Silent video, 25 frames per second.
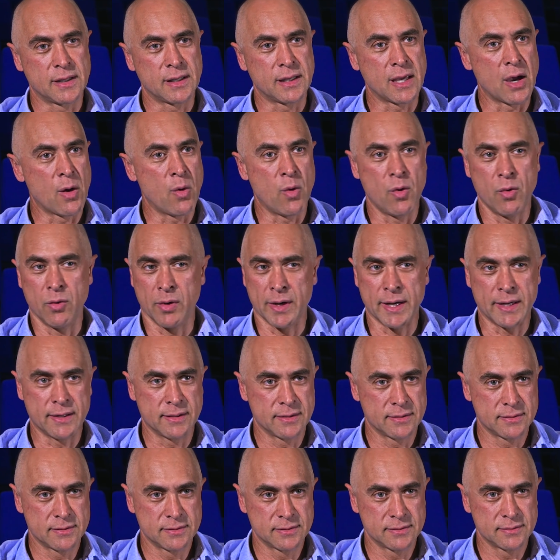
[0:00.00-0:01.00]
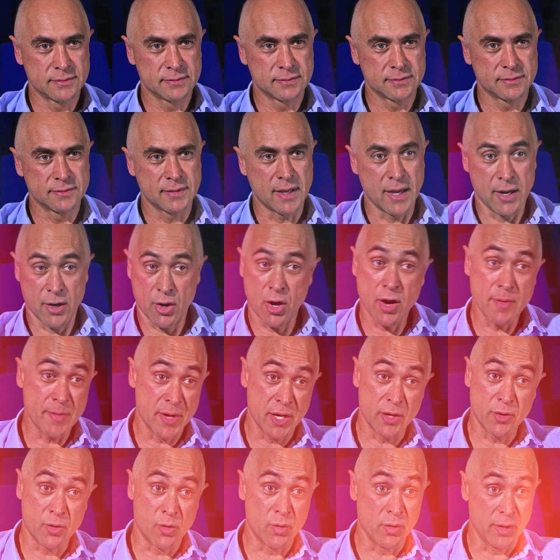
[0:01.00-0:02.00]
go all in. And I
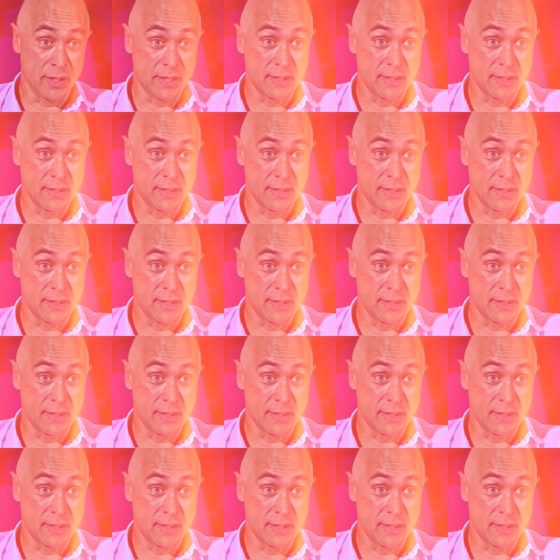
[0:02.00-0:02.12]
mean all